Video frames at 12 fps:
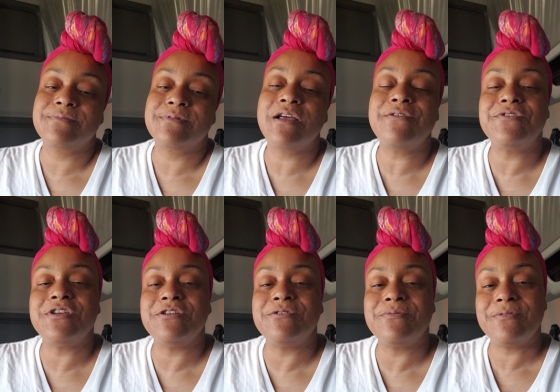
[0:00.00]
Love
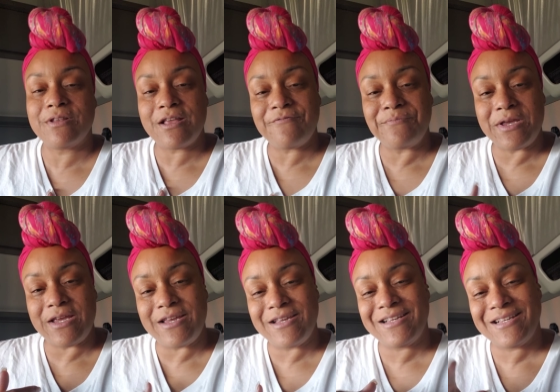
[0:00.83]
you. Love
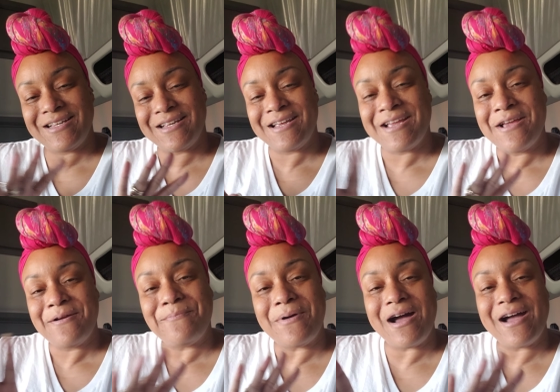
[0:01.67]
me.
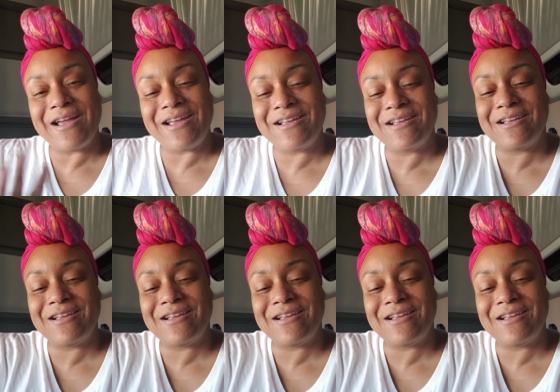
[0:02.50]
Bye.